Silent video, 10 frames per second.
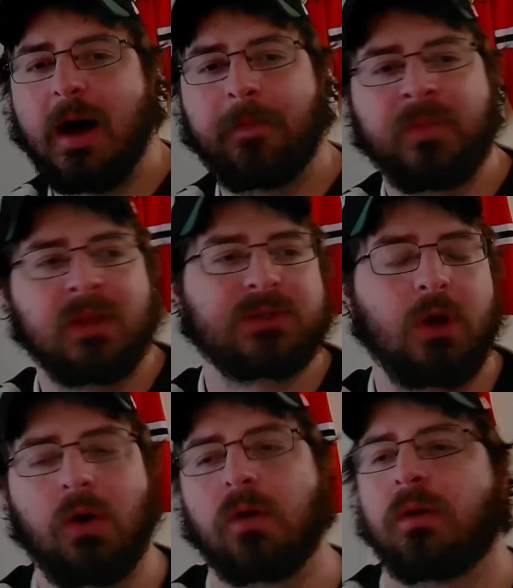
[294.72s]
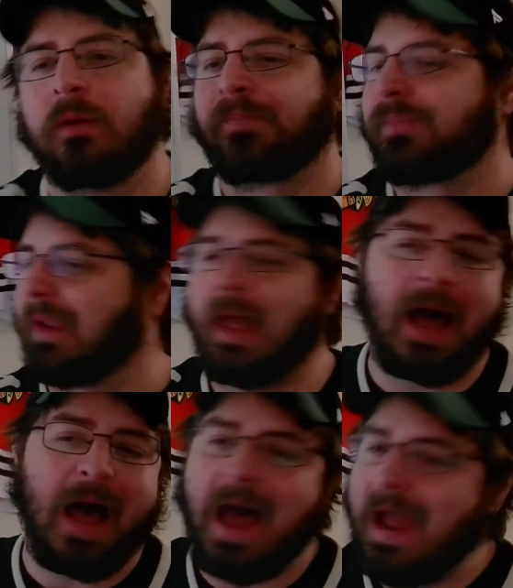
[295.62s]
So
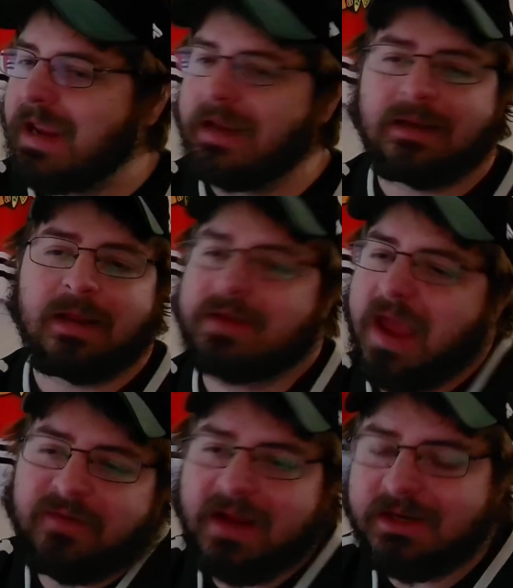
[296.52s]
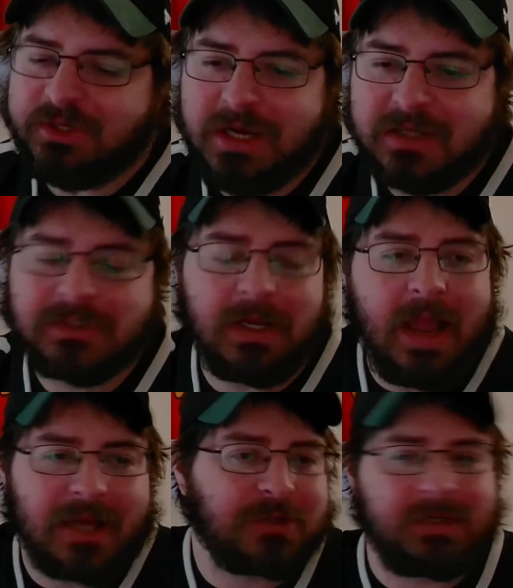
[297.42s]
I haven't had a chance to
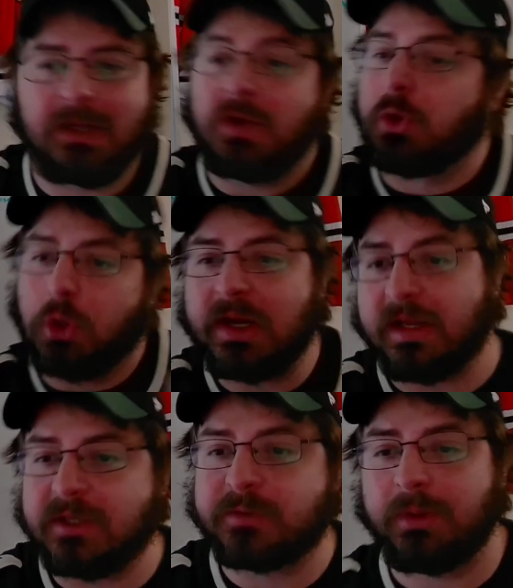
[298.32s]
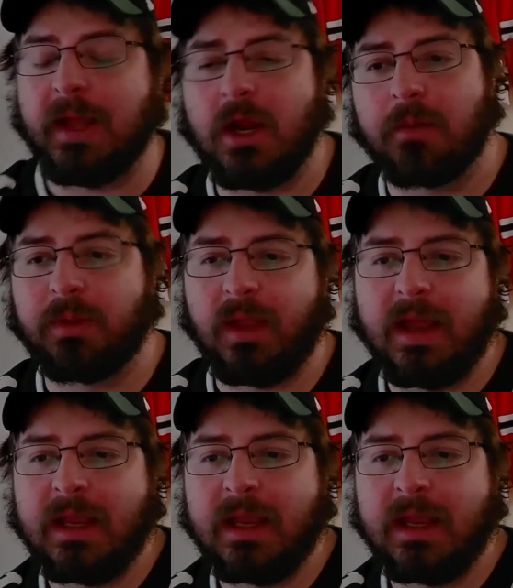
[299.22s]
actually look at this player play.